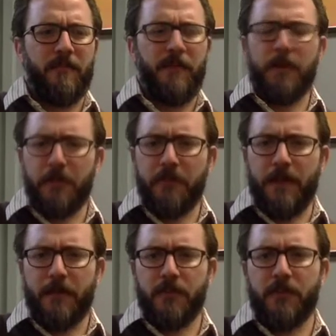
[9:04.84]
Federalist
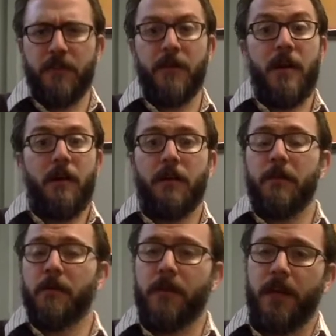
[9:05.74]
Papers stuff. We're going to
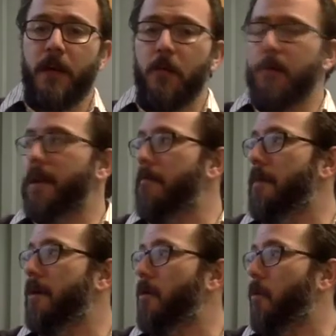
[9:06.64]
be reading a woman named
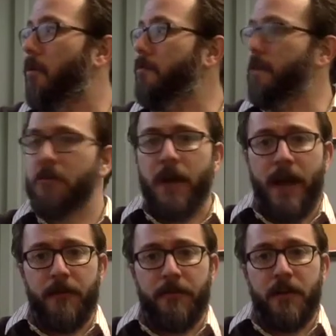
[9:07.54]
Mary
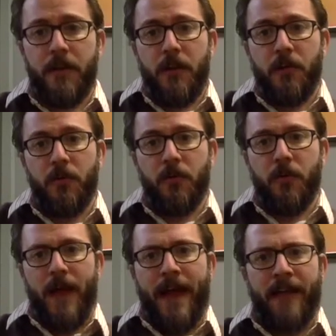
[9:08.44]
Wollstonecraft, who
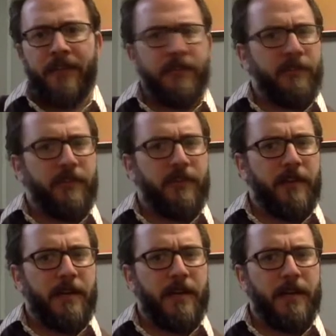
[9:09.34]
asks
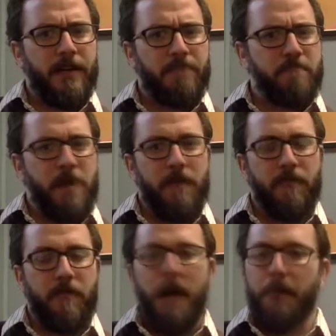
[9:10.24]
a
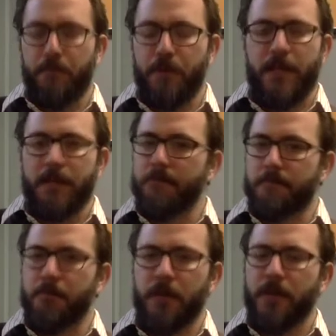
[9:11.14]
pretty
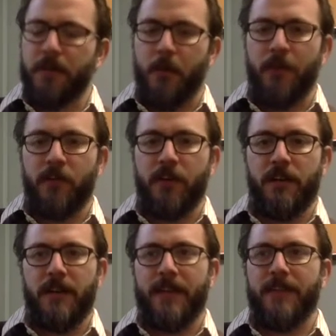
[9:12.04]
pertinent question
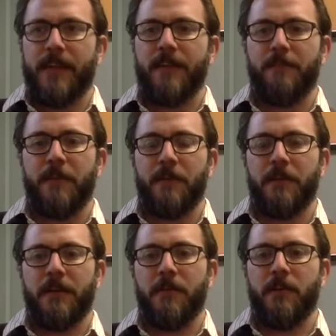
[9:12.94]
at the end of
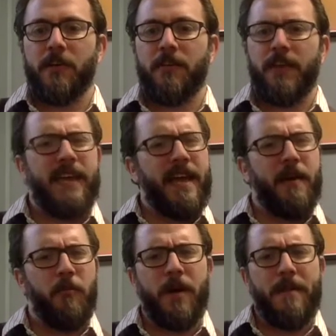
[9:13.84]
modernity, which is like, yeah,
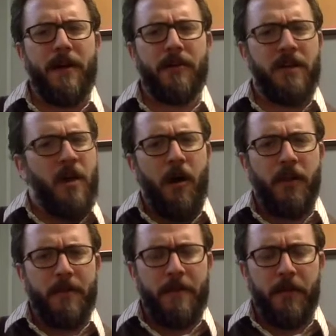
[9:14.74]
what about all the
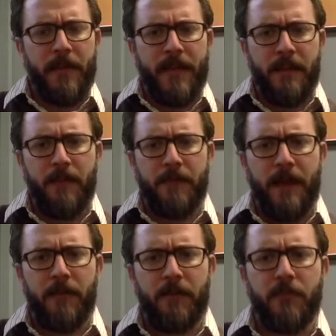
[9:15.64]
people that get left out
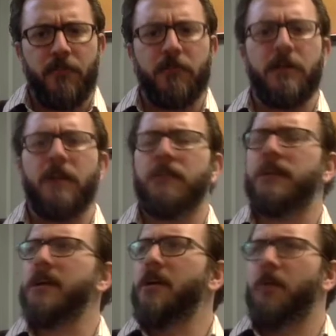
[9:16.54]
of this social contract?
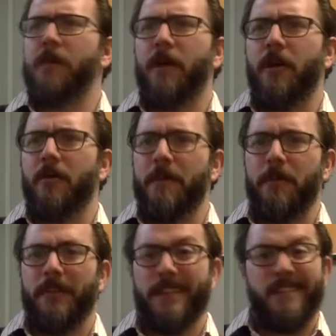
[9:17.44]
What about all the people
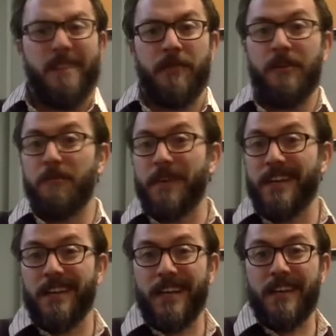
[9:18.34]
that seem to have
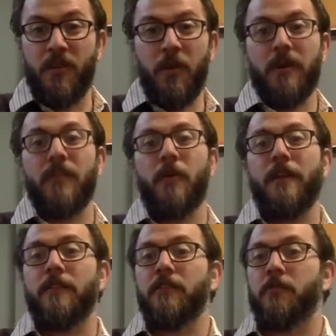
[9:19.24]
been ignored in the way
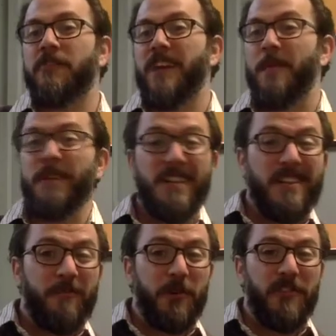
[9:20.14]
that this was set up?
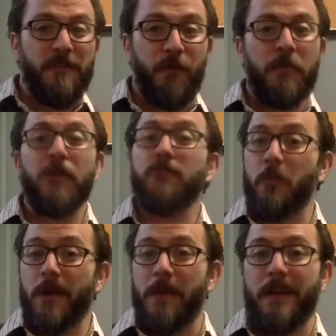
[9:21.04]
First and foremost,
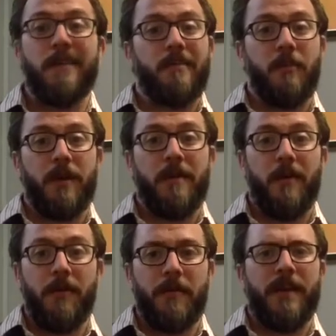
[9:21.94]
women. What about
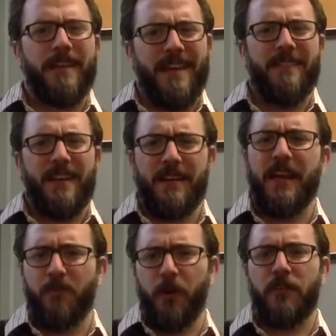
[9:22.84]
women? And then kind
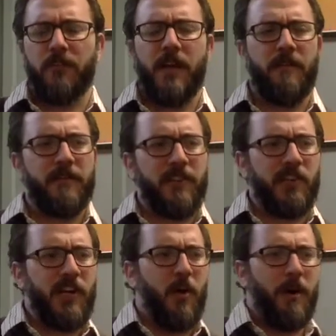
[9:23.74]
of where does the
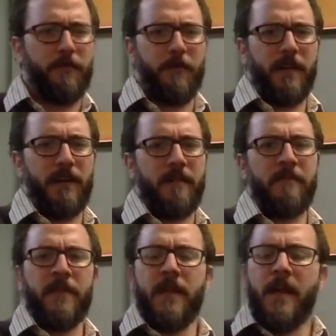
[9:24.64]
conversation go on from there?
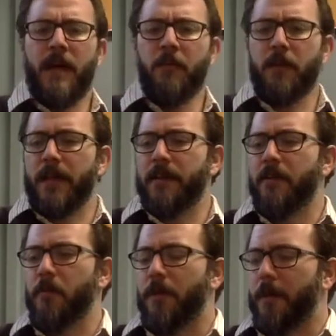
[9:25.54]
And we'll end it
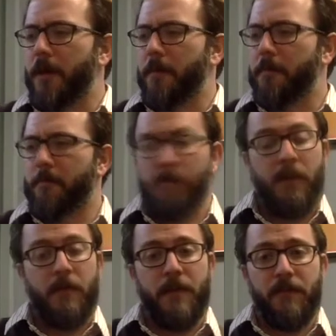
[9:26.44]
with
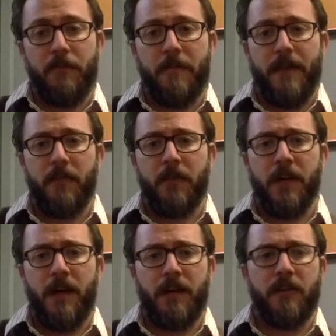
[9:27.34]
another piece from Immanuel
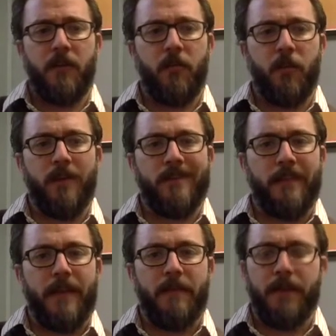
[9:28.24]
Kant called What is
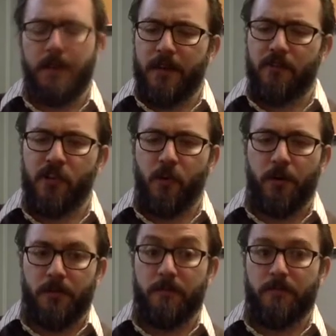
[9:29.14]
Enlightenment? A nice,
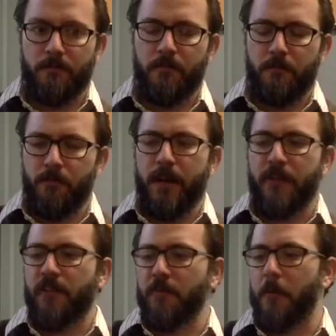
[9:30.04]
short, pretty
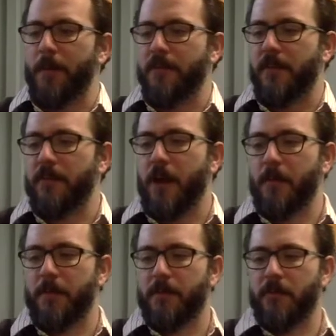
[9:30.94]
accessible piece as Kant
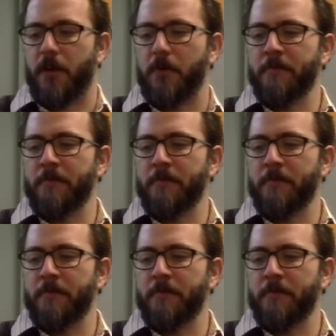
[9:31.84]
pieces go.